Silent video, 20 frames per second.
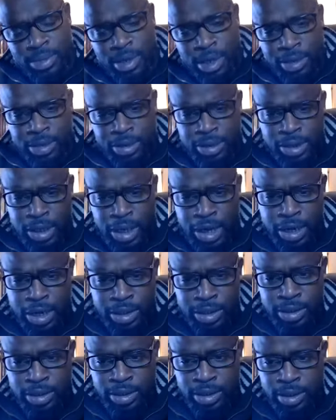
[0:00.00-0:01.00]

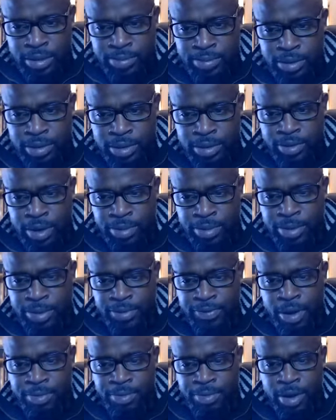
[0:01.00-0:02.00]
understand, and please correct me
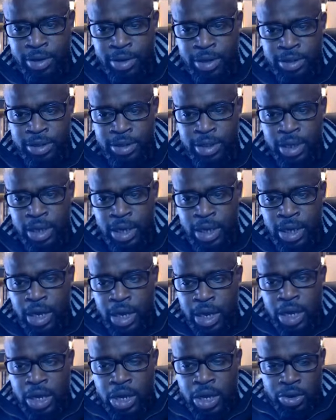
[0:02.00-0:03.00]
if I'm wrong, is that
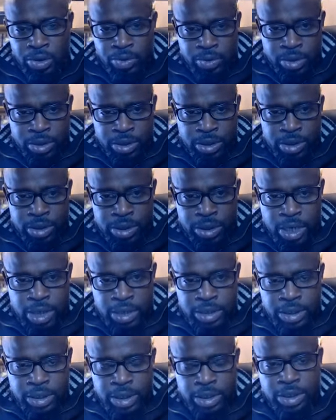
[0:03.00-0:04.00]
we're
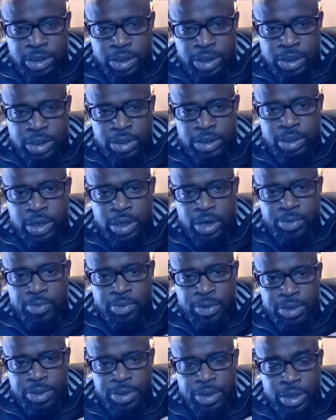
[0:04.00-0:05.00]
essentially concerned
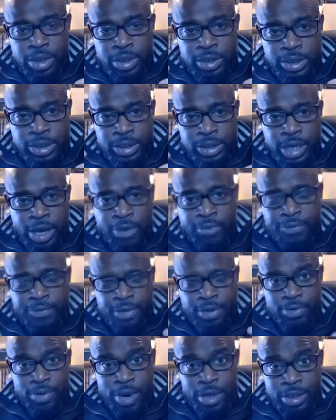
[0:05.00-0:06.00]
with the
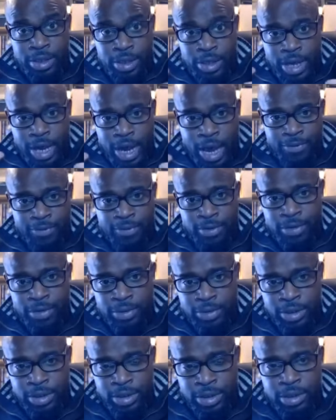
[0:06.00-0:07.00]
self-directed
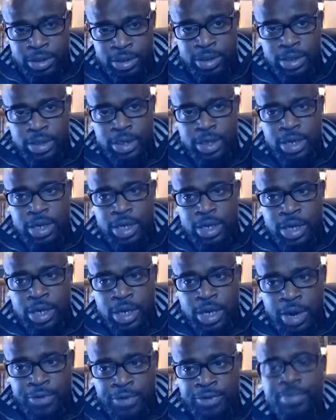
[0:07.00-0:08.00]
evolution
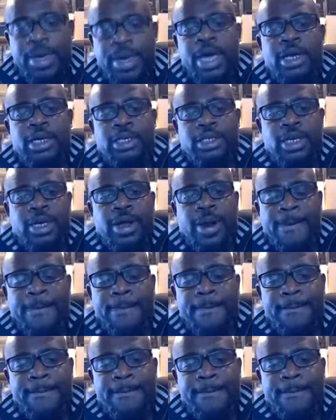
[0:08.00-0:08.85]
of humanity